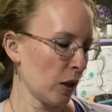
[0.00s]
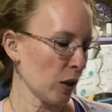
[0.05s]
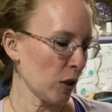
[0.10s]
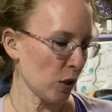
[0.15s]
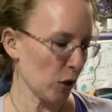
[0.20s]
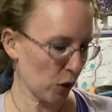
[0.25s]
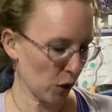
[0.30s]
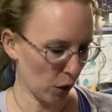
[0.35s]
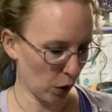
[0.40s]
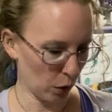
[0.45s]

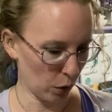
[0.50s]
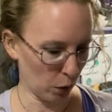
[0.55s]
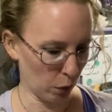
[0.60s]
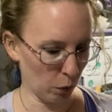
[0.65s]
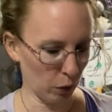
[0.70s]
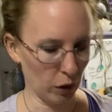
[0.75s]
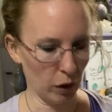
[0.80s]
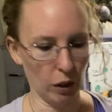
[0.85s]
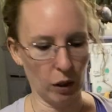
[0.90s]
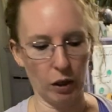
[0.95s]

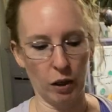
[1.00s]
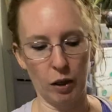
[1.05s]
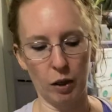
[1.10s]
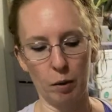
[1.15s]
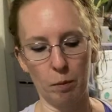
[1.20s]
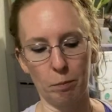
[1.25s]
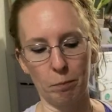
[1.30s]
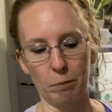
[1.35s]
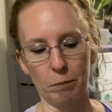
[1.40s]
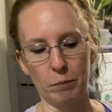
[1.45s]
So,
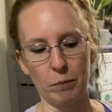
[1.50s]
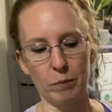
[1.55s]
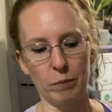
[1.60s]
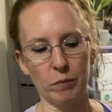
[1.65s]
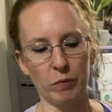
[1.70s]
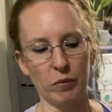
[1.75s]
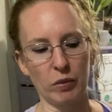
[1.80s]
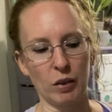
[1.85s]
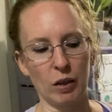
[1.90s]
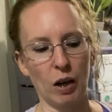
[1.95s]
um,
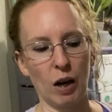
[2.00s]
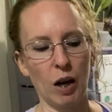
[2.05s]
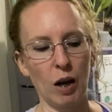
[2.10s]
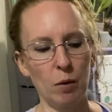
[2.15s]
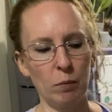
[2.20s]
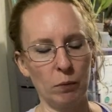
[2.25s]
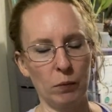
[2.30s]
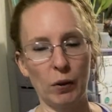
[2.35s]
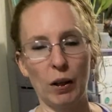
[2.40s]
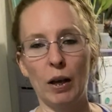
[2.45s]

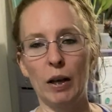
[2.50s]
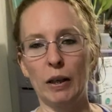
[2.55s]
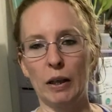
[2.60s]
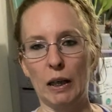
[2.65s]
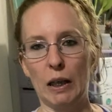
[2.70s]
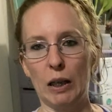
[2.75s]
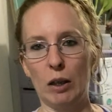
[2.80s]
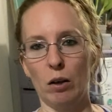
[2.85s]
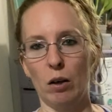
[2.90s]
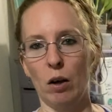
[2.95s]
I'm flying
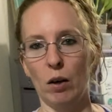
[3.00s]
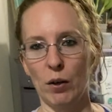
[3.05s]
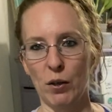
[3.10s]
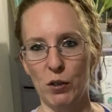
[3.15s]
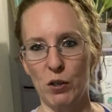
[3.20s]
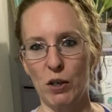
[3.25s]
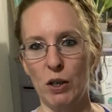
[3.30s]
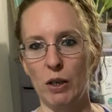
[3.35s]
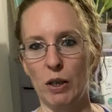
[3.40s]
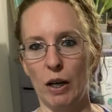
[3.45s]
in on a
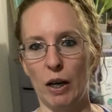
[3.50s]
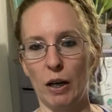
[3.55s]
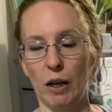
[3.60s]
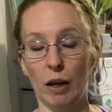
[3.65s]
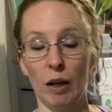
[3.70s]
Sunday